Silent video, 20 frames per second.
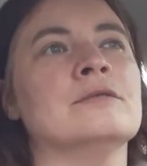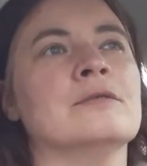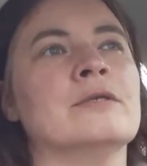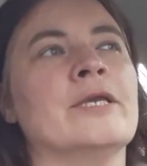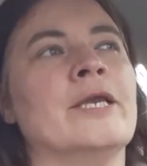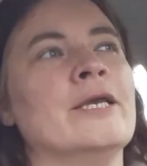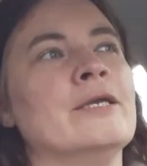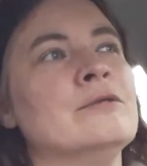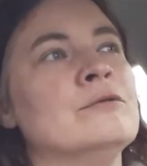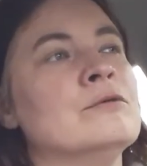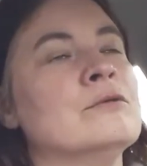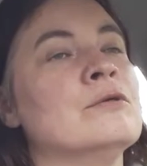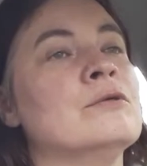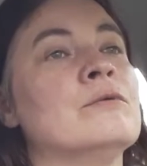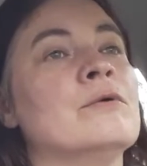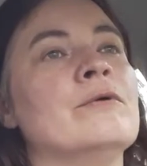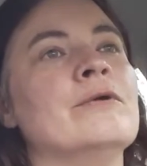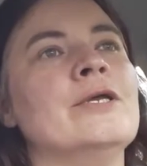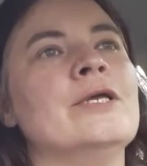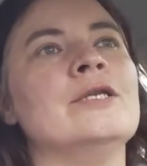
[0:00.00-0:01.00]
cancer
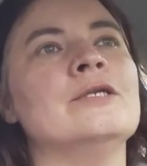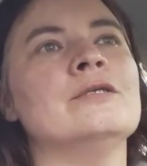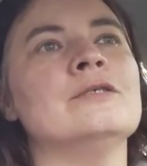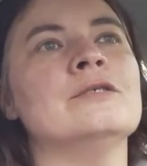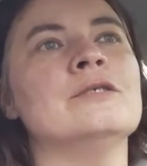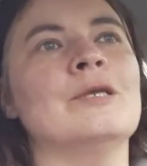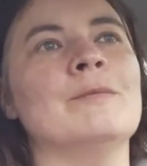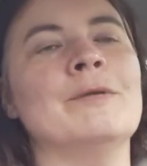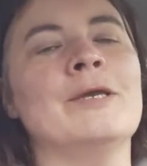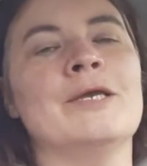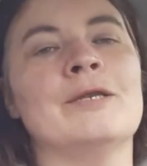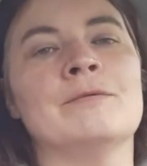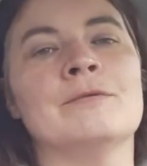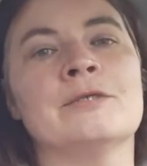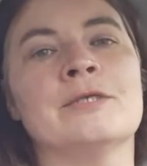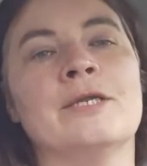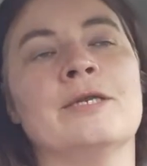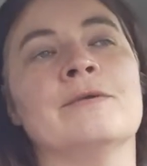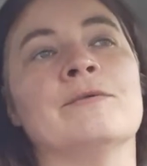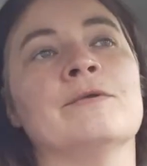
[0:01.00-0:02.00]
growing in his stomach, and it
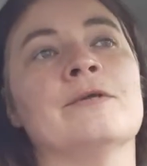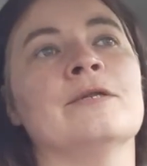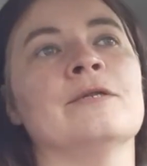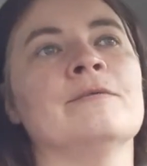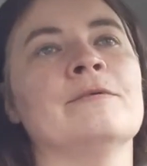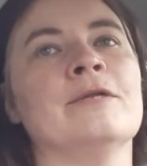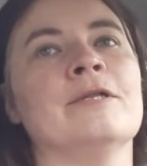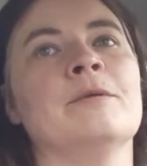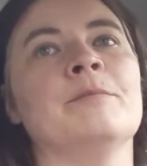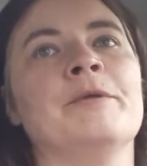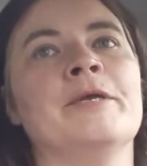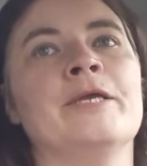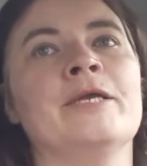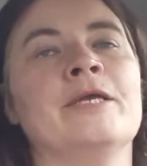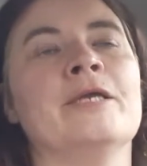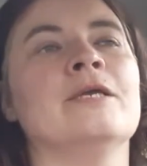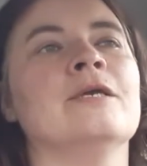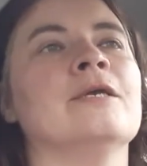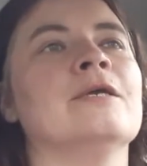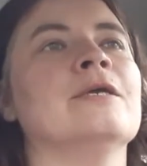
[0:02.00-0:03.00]
was getting really, really
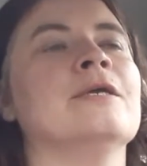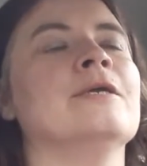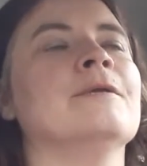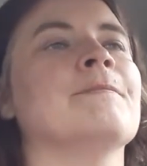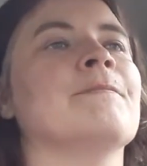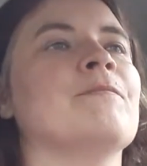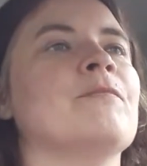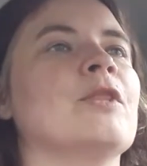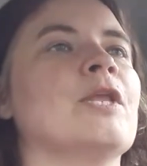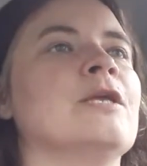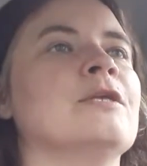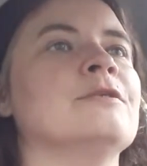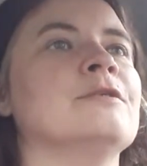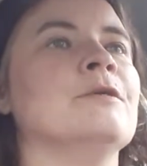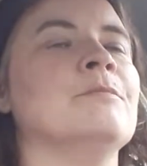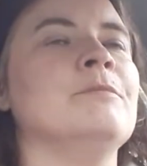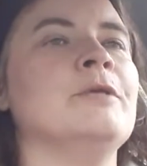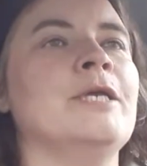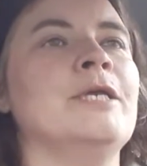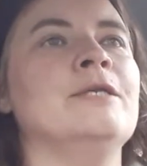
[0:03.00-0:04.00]
big. And
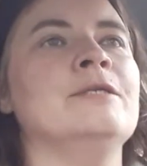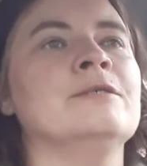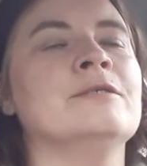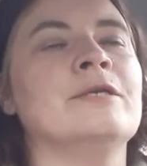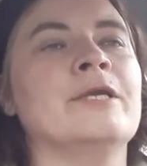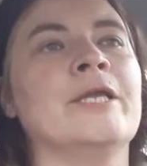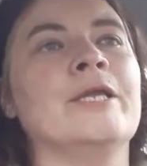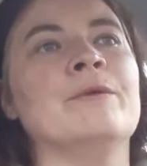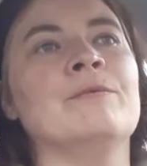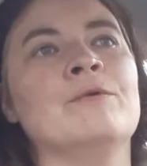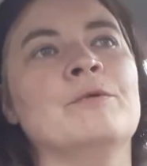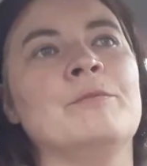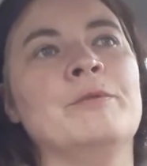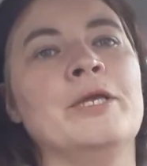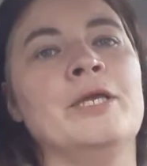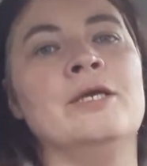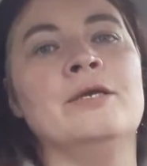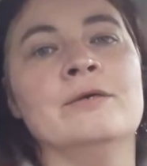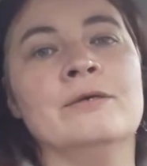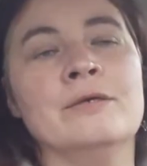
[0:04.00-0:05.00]
some days he would
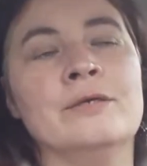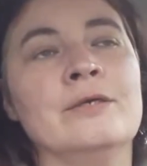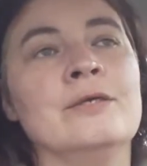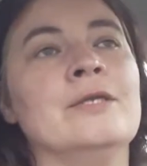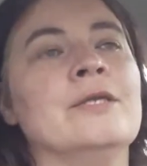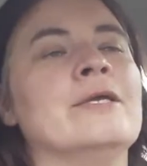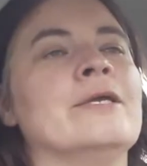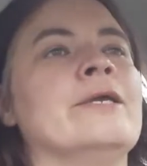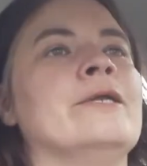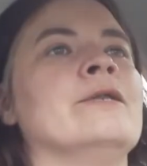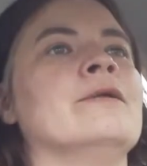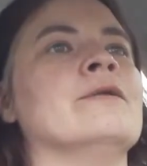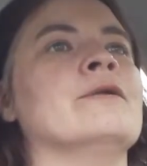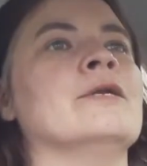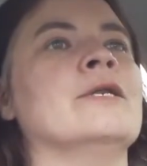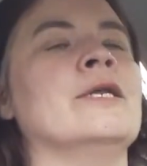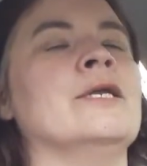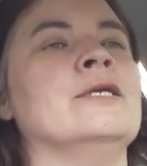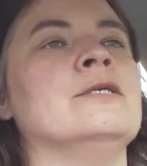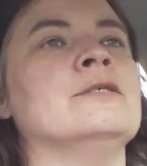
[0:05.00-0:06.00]
be good, and other
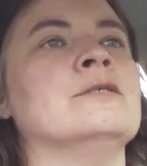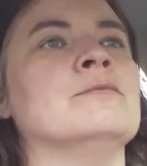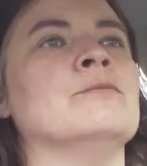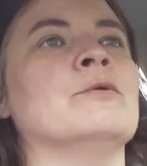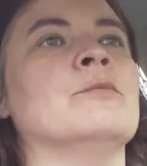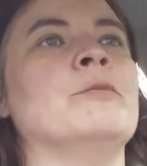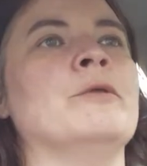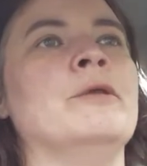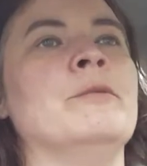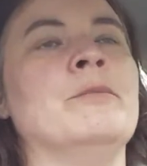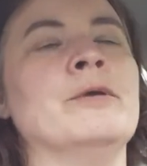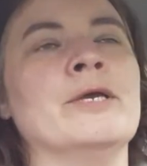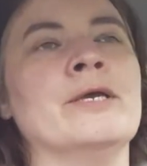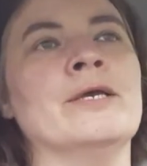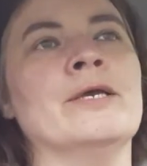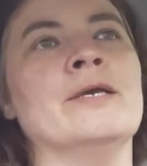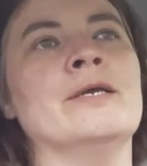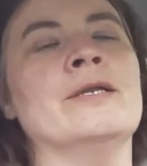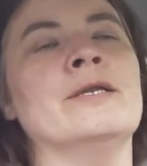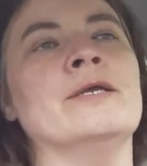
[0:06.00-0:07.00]
days would be
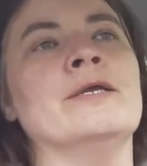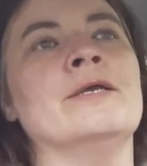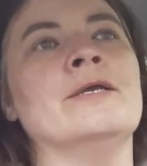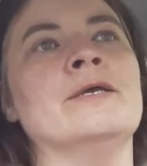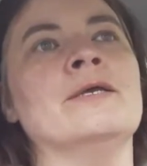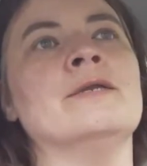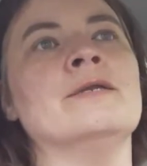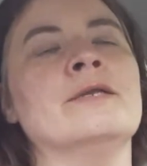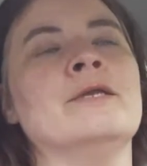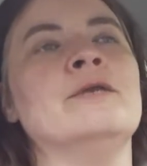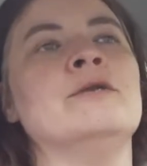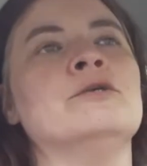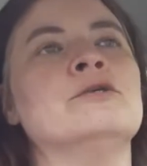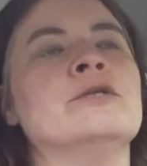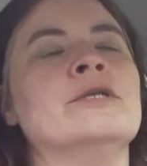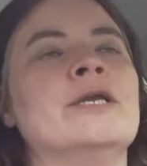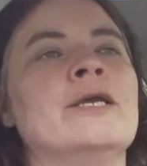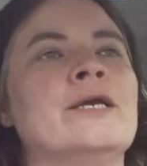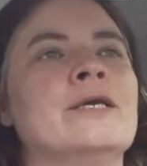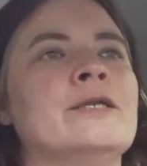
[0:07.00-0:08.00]
bad. And he
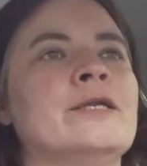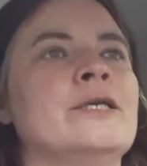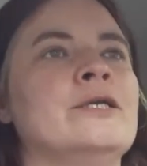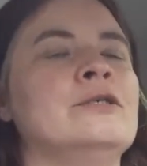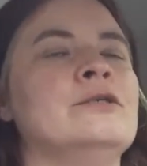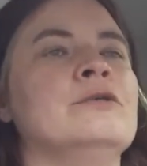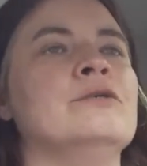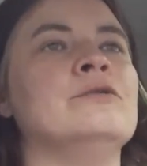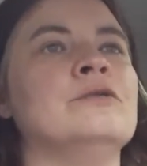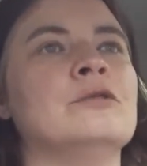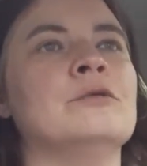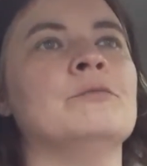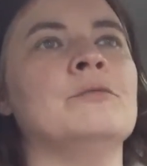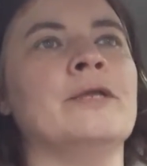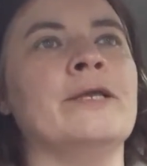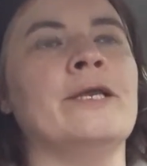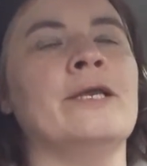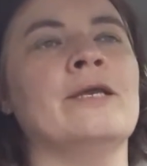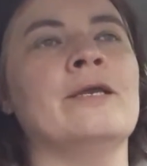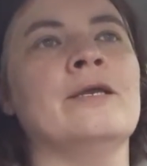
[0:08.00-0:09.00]
usually had issues
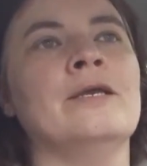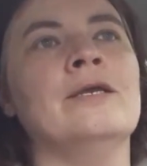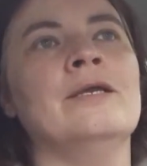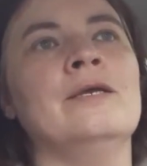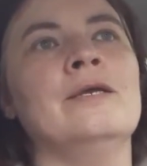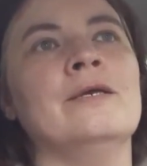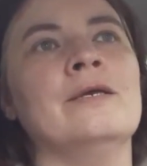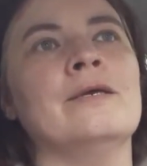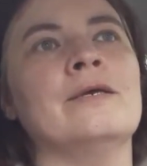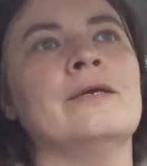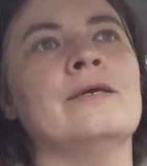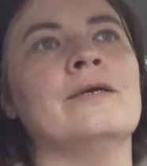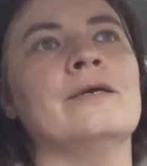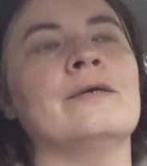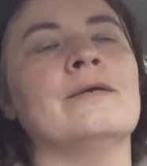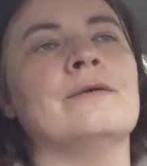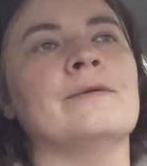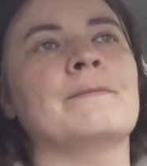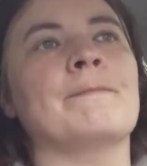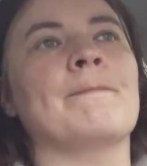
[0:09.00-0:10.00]
like
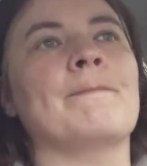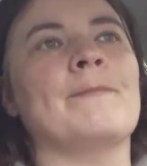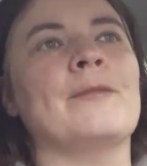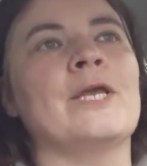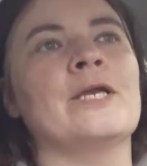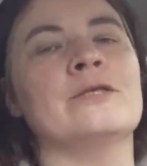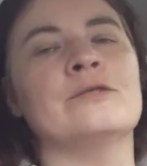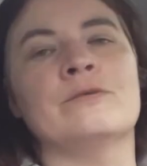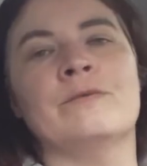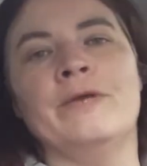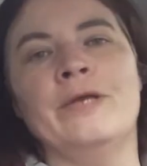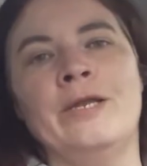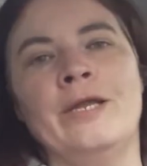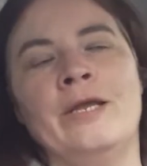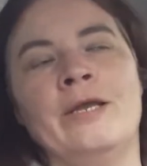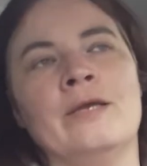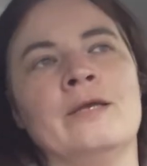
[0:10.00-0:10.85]
excreting